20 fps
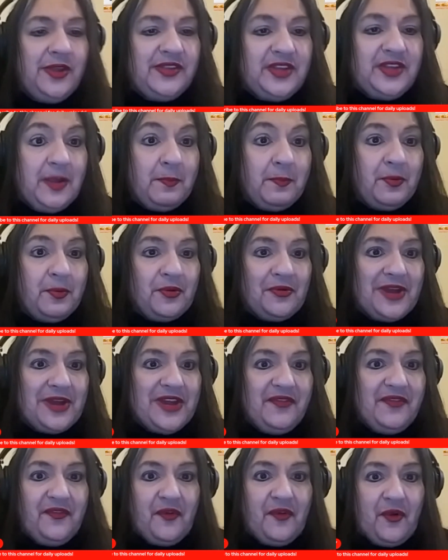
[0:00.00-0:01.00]
you pray
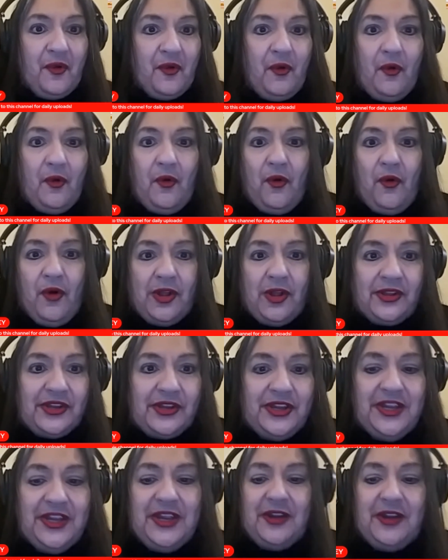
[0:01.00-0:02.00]
for all
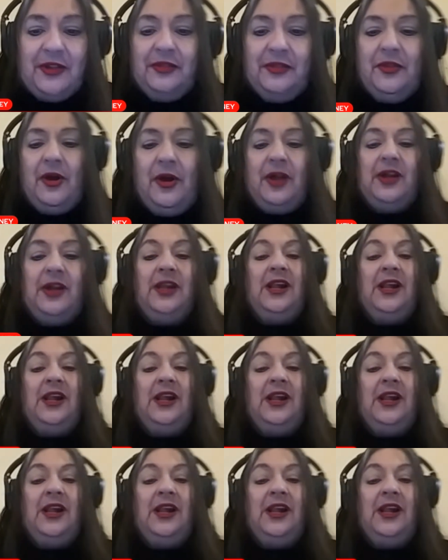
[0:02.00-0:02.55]
year long.